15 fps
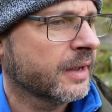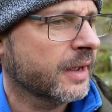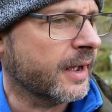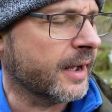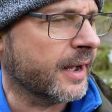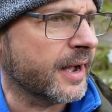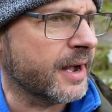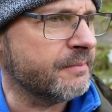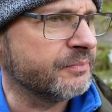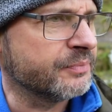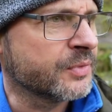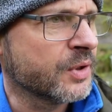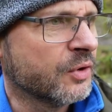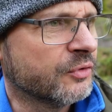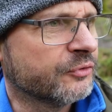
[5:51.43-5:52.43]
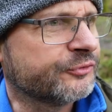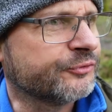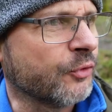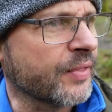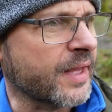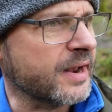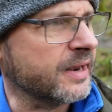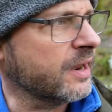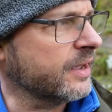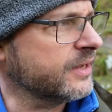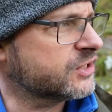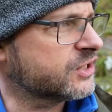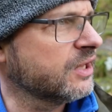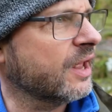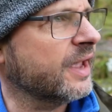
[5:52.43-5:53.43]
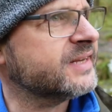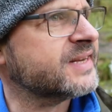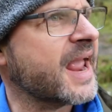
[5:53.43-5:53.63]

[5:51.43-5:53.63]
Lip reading: for that nice light